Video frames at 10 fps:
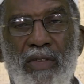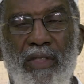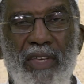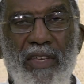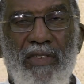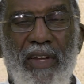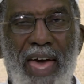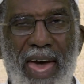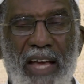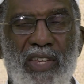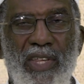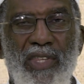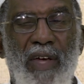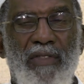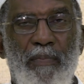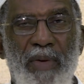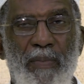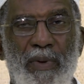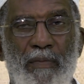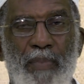These are the actions of
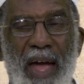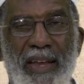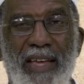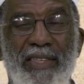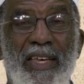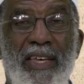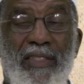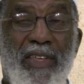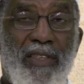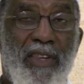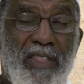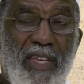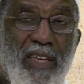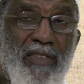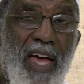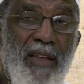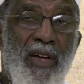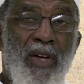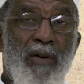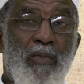the people of paradise. These are the things
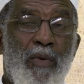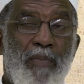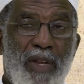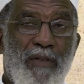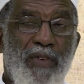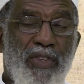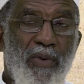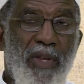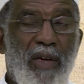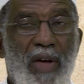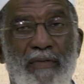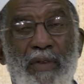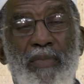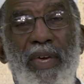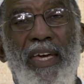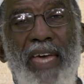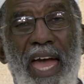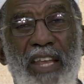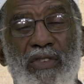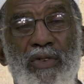that will benefit you in the hereafter.
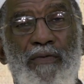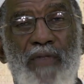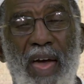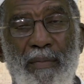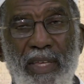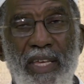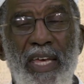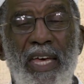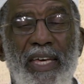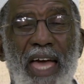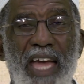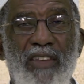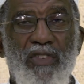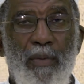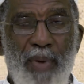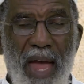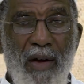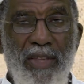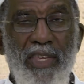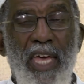Being kind to your family, kind to your
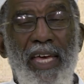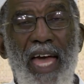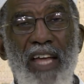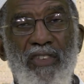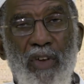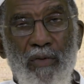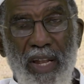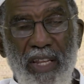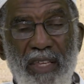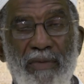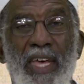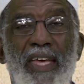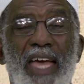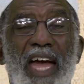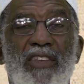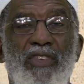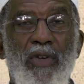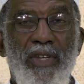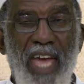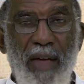parents, kind to your relatives,
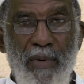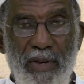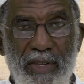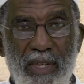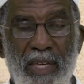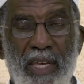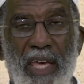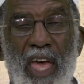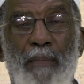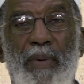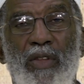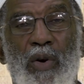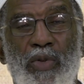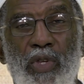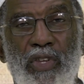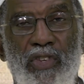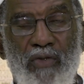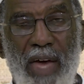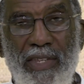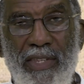kind to your neighbors, helping those in
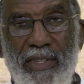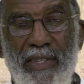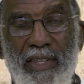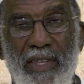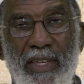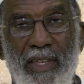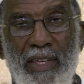distress.